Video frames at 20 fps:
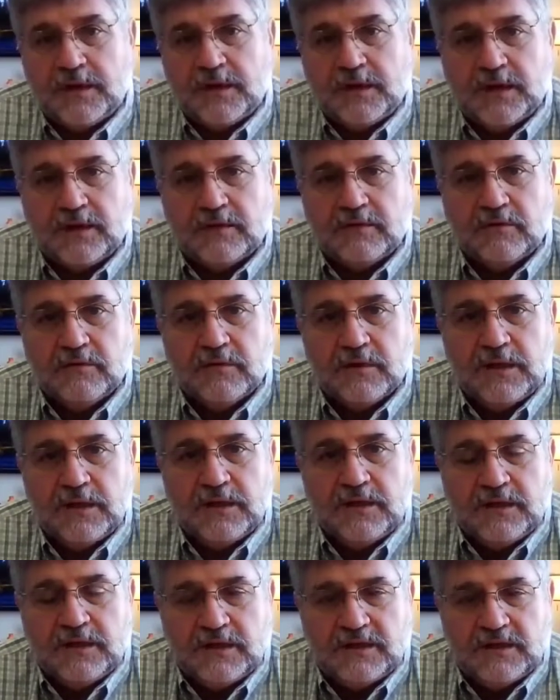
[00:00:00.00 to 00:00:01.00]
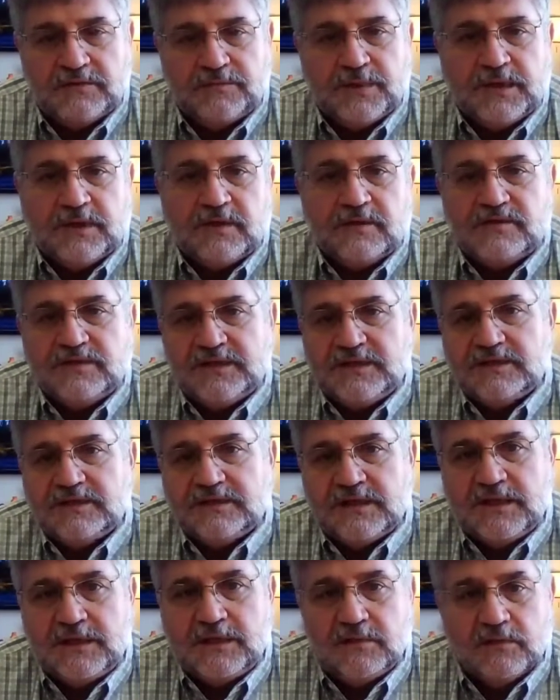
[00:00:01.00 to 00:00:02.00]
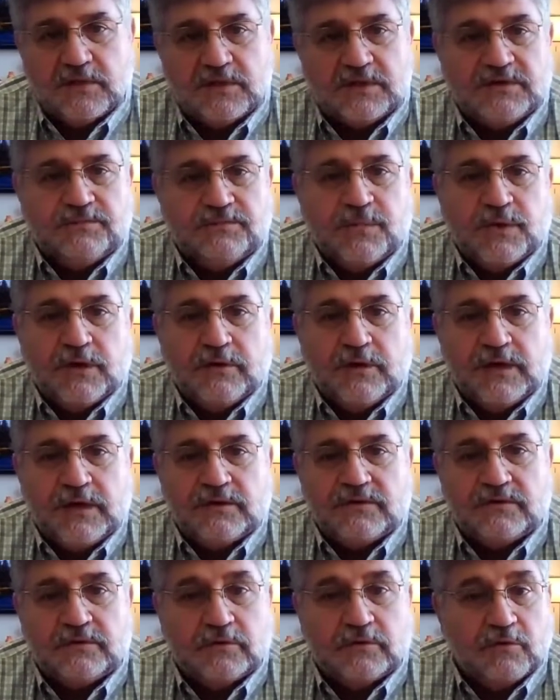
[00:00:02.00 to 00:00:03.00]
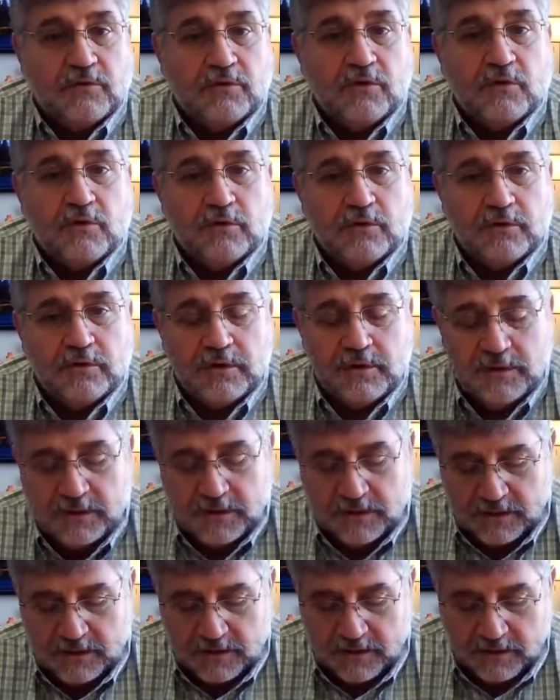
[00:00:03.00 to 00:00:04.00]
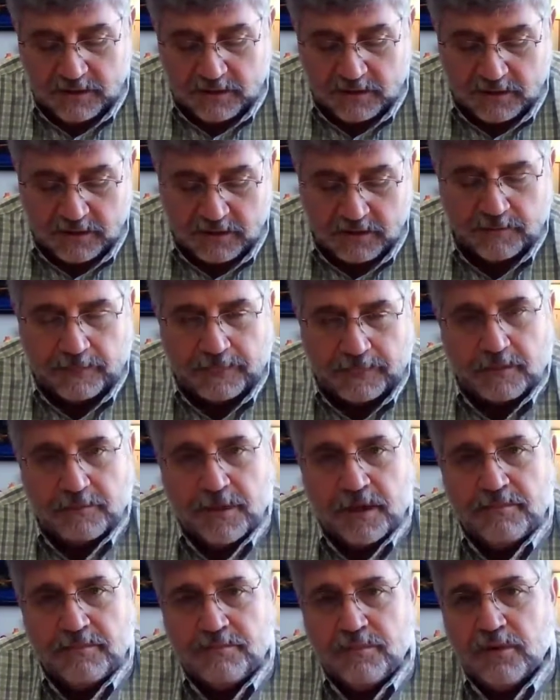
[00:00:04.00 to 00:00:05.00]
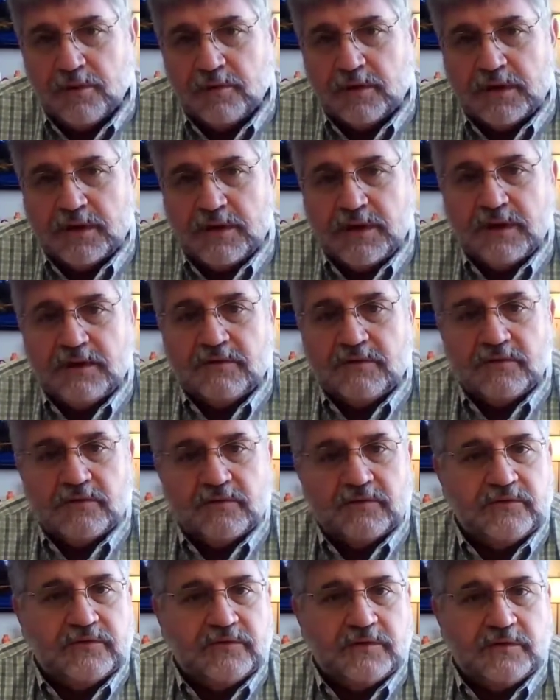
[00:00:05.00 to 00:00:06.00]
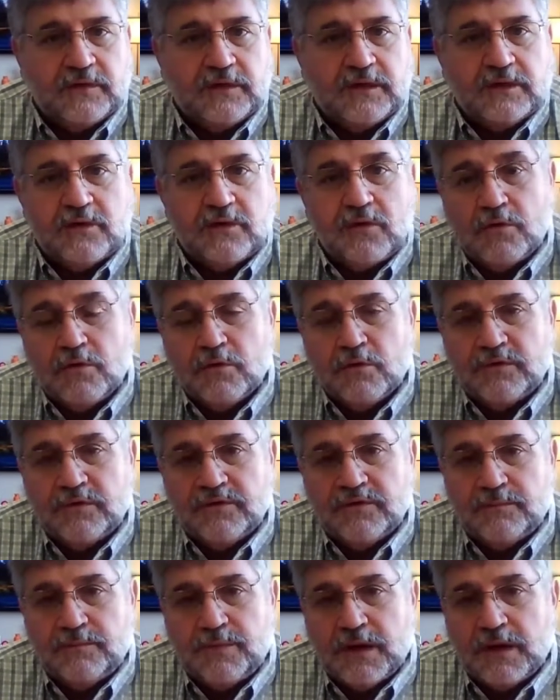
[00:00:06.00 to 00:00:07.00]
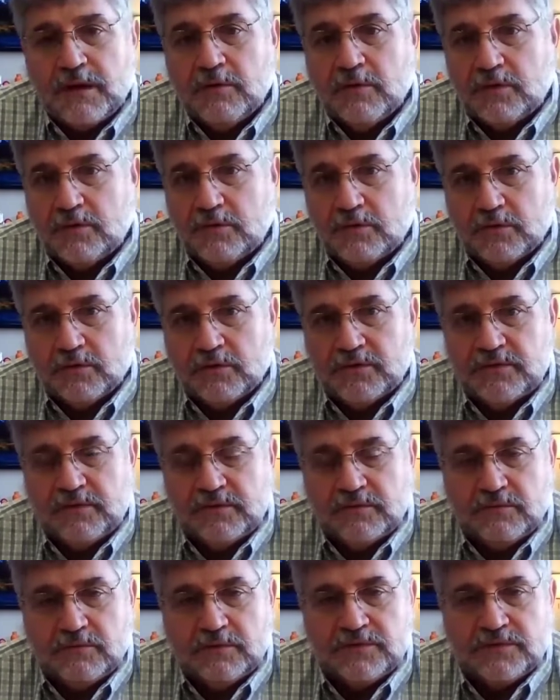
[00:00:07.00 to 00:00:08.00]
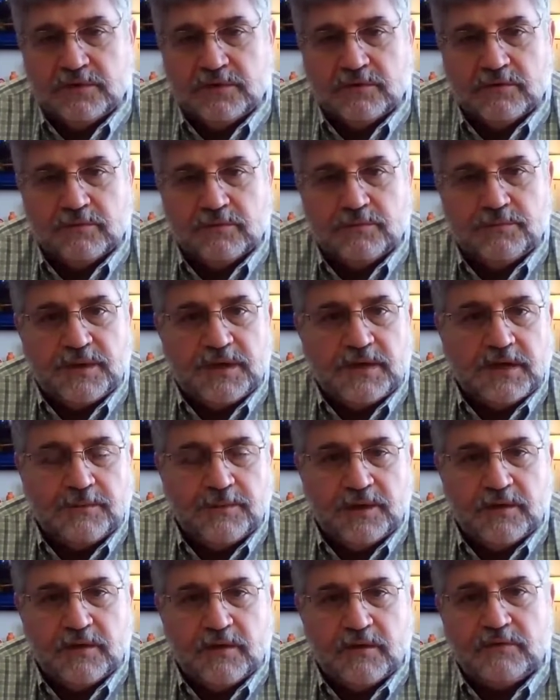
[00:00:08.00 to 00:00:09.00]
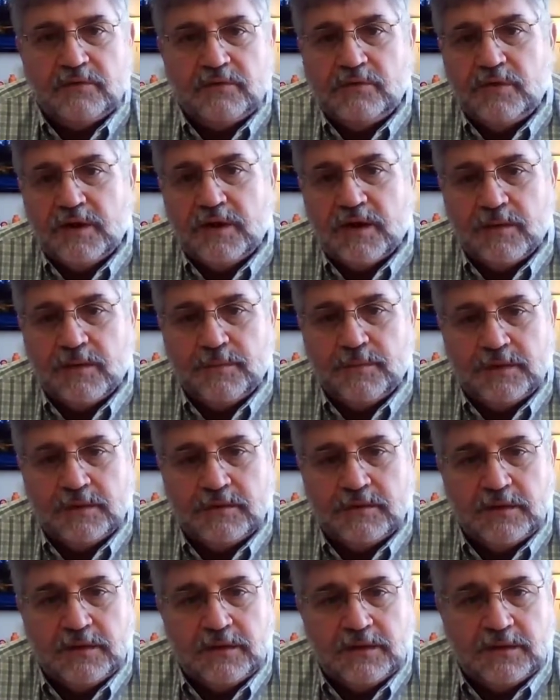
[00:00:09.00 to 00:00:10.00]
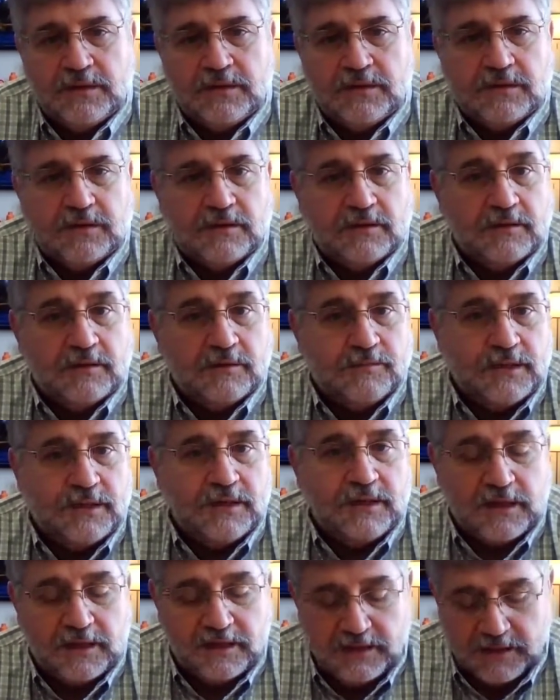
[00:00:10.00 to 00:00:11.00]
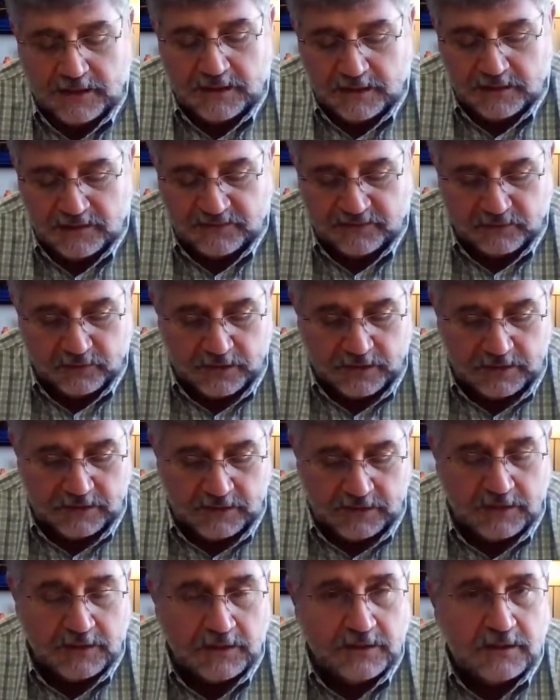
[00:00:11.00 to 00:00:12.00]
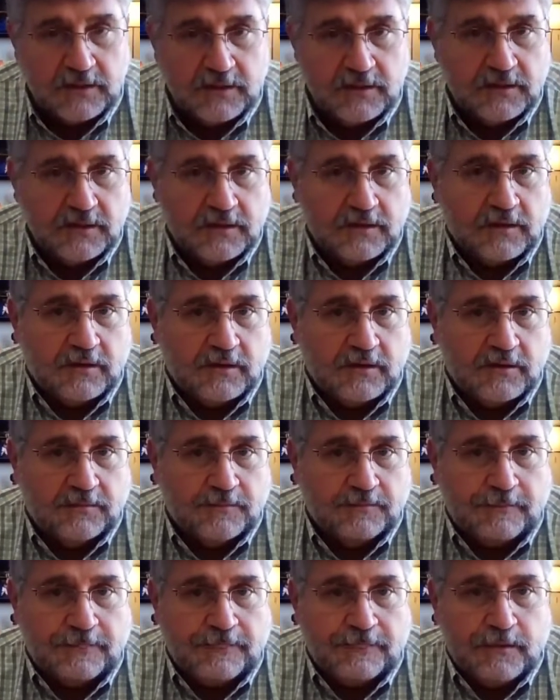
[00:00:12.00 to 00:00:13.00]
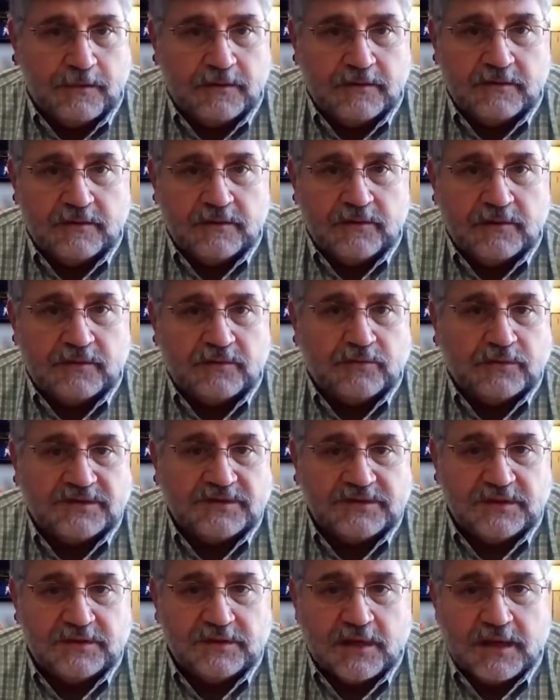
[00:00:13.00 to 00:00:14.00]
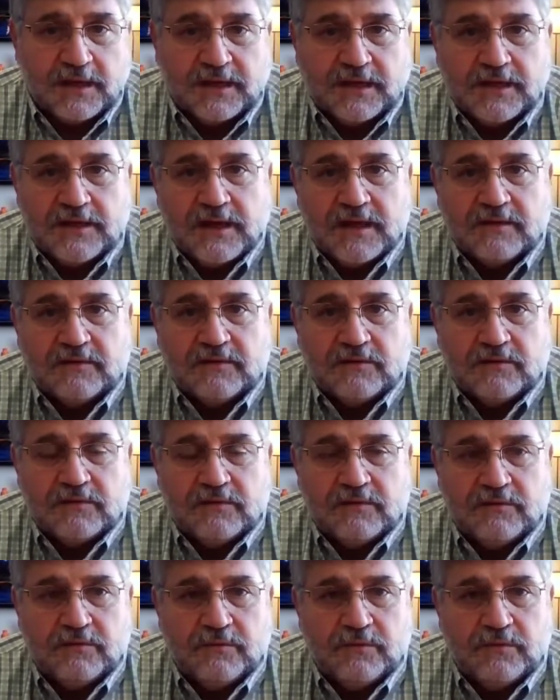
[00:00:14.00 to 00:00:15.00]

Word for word: connector is because he's seen or experienced or heard um, about burnt connectors and cords and power cords, which are becoming all too common um, in, in, the industry. Um, the twist and lock connector